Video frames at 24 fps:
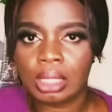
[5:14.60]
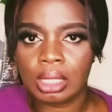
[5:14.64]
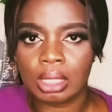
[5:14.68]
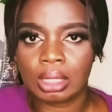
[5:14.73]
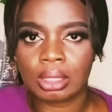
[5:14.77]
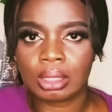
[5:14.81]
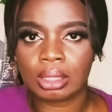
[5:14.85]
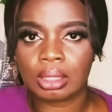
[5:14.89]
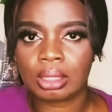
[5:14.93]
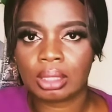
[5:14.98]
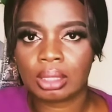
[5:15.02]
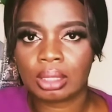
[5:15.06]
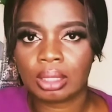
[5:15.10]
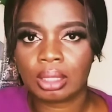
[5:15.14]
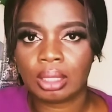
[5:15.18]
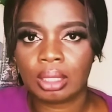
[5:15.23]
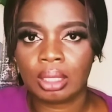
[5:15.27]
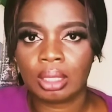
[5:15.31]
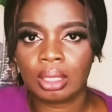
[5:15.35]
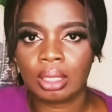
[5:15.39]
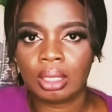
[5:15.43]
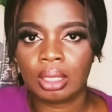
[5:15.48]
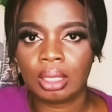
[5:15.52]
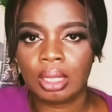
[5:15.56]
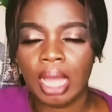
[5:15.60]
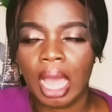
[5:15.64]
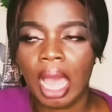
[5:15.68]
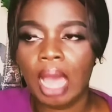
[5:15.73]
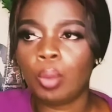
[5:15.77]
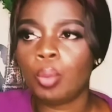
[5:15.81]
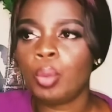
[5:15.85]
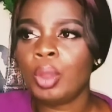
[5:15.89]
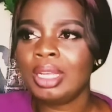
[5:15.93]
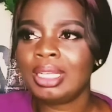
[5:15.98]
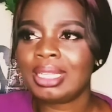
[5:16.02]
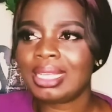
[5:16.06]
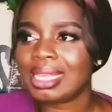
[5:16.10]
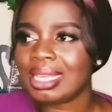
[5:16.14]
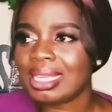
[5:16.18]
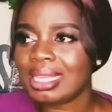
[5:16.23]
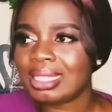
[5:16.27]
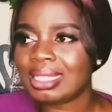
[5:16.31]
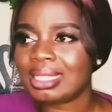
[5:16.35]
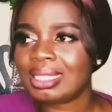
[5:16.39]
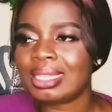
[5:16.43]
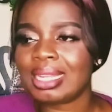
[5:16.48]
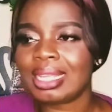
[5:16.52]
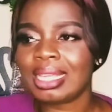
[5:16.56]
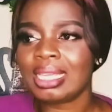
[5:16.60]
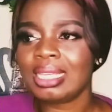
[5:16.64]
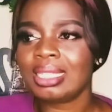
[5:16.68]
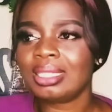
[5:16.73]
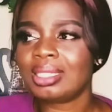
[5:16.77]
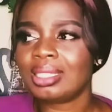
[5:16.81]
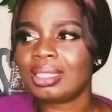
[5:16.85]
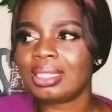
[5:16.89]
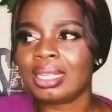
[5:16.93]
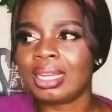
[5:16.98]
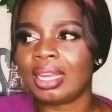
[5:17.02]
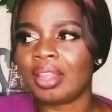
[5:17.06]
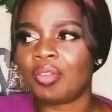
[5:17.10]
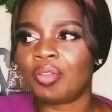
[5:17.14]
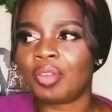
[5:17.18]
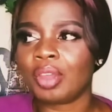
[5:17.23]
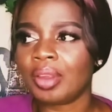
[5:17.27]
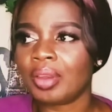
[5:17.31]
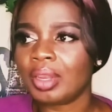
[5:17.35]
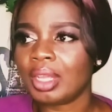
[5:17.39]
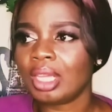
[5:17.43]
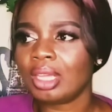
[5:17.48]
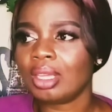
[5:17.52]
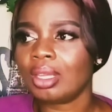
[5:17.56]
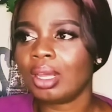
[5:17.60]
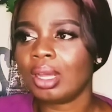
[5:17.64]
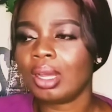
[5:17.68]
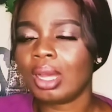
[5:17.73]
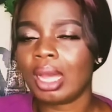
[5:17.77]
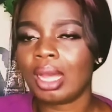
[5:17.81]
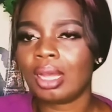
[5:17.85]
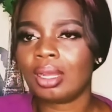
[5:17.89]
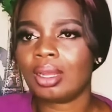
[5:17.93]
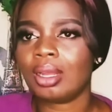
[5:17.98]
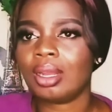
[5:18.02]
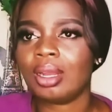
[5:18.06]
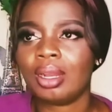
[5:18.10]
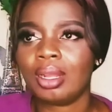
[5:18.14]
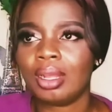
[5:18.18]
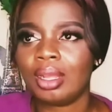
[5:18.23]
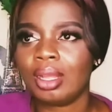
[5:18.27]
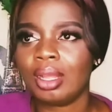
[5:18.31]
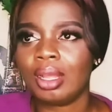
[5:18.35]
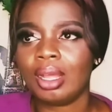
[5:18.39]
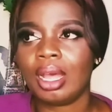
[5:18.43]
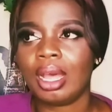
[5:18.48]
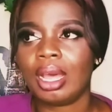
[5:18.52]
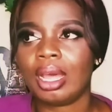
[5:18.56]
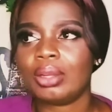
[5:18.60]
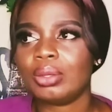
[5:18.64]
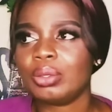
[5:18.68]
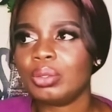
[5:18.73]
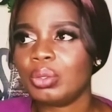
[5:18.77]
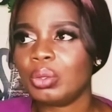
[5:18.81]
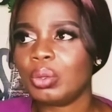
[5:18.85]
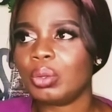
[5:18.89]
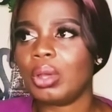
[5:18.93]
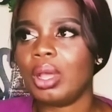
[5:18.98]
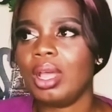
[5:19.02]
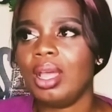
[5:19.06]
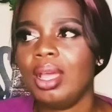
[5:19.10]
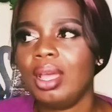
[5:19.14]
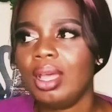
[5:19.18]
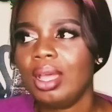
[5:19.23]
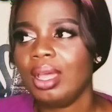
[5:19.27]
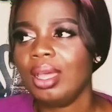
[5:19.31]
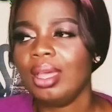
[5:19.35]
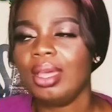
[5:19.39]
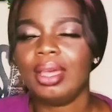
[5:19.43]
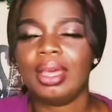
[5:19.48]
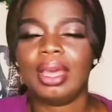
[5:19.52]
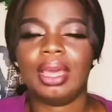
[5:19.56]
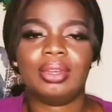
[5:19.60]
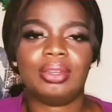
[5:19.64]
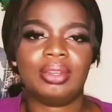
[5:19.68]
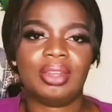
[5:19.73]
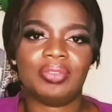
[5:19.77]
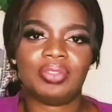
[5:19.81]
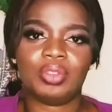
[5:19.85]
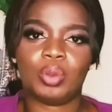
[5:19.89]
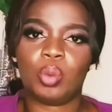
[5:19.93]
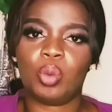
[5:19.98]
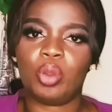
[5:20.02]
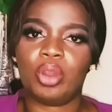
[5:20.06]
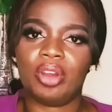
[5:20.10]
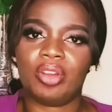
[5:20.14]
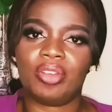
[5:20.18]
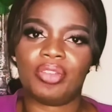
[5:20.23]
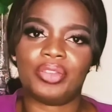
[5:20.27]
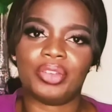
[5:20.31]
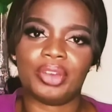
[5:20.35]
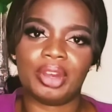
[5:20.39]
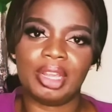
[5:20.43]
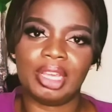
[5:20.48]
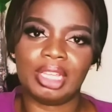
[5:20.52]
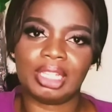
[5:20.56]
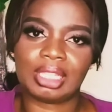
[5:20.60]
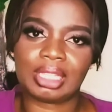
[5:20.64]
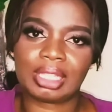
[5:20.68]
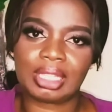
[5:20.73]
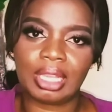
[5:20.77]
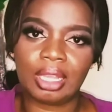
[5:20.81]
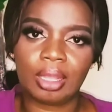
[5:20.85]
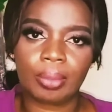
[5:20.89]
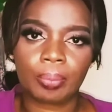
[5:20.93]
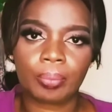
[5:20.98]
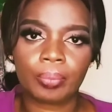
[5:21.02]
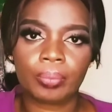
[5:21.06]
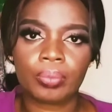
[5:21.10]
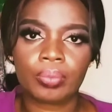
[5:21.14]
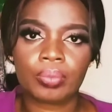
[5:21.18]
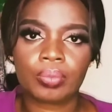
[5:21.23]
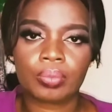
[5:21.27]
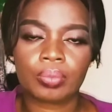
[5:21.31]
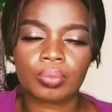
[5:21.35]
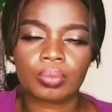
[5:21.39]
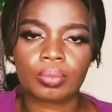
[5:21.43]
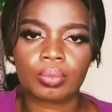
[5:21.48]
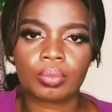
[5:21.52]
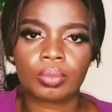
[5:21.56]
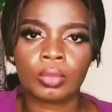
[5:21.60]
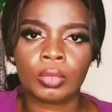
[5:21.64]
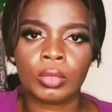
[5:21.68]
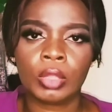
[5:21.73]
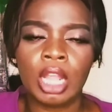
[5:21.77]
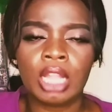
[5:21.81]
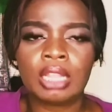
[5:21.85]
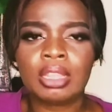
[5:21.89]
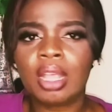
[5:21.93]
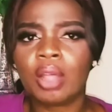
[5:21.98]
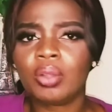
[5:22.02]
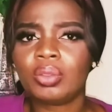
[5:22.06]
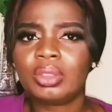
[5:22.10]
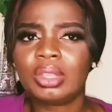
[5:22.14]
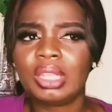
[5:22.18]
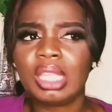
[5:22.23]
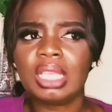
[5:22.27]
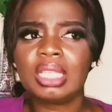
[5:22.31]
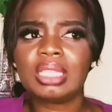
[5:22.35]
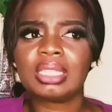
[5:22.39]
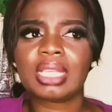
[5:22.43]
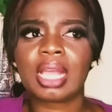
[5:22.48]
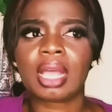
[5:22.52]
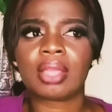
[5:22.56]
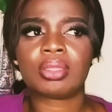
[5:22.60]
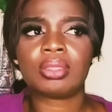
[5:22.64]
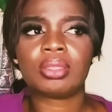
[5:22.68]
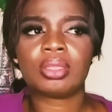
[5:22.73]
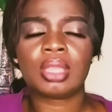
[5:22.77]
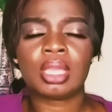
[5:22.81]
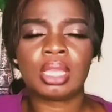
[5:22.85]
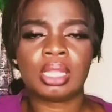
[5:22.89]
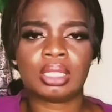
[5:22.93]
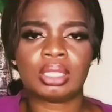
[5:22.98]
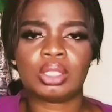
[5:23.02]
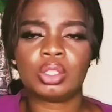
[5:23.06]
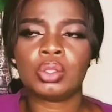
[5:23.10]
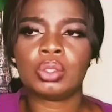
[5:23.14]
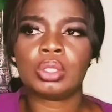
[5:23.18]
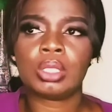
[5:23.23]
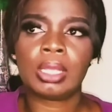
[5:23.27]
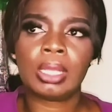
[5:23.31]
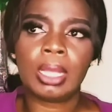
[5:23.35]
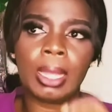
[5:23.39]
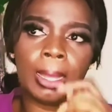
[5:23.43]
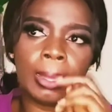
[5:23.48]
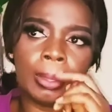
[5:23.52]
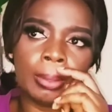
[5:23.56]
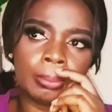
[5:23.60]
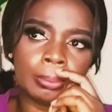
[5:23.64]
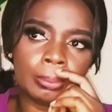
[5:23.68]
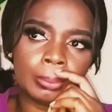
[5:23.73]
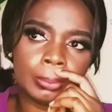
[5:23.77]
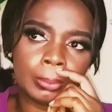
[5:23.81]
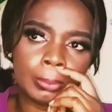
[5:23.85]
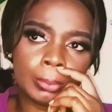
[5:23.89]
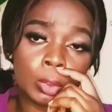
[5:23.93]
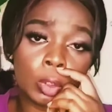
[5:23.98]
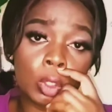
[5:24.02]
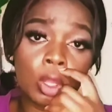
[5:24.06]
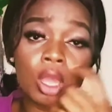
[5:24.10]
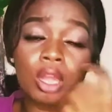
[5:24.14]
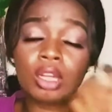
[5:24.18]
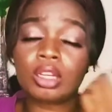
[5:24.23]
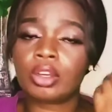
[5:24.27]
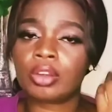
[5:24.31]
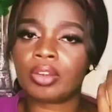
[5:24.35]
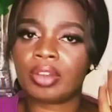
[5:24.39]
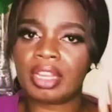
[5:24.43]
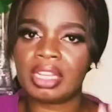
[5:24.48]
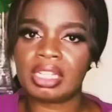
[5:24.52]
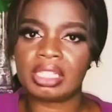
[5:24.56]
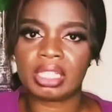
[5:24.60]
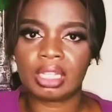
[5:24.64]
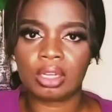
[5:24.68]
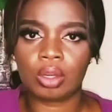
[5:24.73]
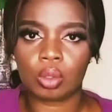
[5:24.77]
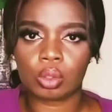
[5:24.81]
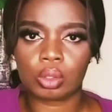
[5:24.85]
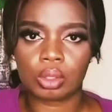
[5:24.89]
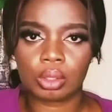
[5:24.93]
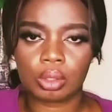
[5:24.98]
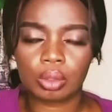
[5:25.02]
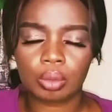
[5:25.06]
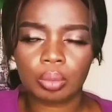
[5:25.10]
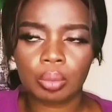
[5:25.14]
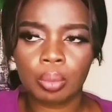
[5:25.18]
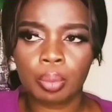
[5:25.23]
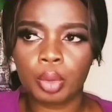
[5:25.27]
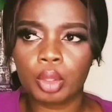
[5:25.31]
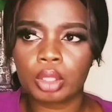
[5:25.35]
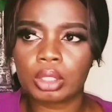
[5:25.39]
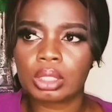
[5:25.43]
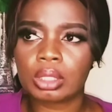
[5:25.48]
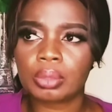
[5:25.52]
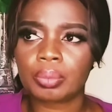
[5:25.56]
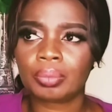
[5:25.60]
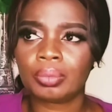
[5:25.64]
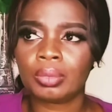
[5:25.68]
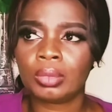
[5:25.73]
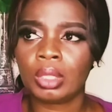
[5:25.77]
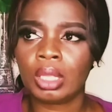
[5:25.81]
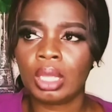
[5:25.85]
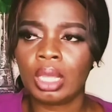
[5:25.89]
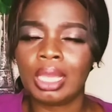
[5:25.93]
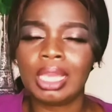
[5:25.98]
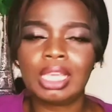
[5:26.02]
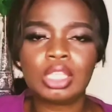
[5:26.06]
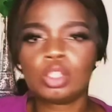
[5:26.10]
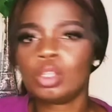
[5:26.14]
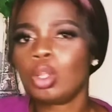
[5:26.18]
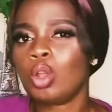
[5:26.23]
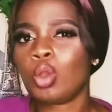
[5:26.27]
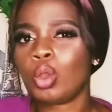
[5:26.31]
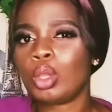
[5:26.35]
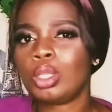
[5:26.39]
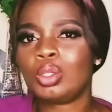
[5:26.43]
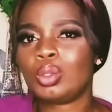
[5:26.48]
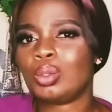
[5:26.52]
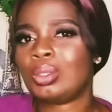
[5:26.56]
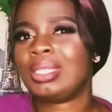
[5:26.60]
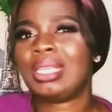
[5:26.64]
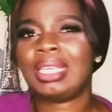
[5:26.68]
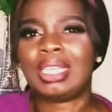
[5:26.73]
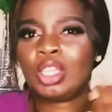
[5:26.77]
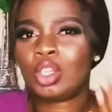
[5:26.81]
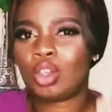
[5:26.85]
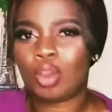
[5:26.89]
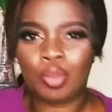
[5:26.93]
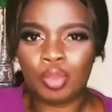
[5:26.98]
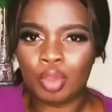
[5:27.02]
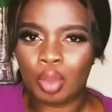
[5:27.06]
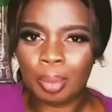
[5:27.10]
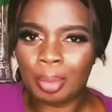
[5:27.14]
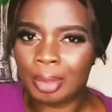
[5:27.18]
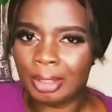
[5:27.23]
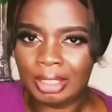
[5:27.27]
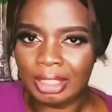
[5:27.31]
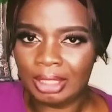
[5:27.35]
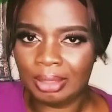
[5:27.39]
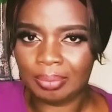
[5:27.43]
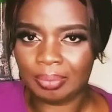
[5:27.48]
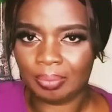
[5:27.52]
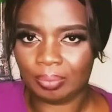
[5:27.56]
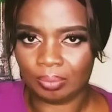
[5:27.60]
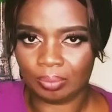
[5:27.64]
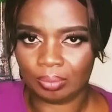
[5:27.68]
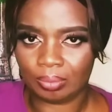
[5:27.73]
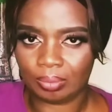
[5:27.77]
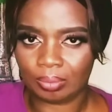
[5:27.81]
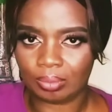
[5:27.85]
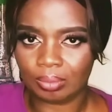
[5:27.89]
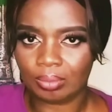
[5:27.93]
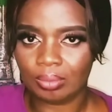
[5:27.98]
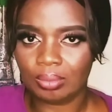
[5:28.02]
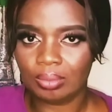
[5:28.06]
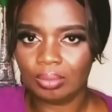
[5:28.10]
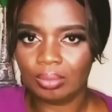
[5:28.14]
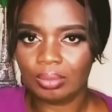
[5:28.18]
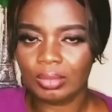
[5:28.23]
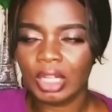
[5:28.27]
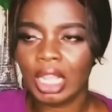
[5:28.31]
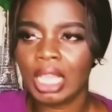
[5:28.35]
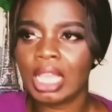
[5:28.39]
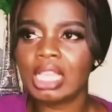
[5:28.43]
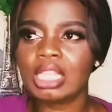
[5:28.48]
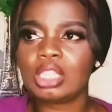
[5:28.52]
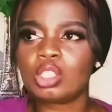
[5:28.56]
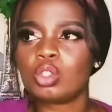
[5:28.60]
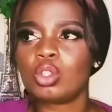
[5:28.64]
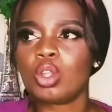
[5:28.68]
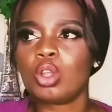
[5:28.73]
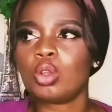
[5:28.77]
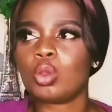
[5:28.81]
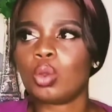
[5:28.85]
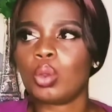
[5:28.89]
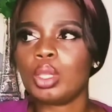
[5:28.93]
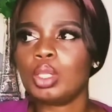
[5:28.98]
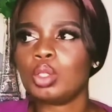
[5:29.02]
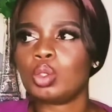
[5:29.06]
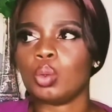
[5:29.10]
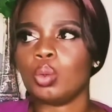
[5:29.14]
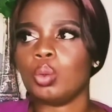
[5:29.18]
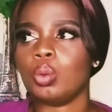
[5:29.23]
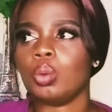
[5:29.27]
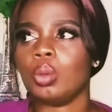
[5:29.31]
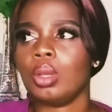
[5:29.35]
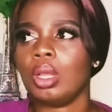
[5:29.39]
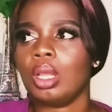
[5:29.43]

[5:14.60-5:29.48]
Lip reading: is. And when they eat in a very, I don't know, I don't have the word for it. Now, these are things, you see, God created us, but He's not going to take care of your body. He's not going to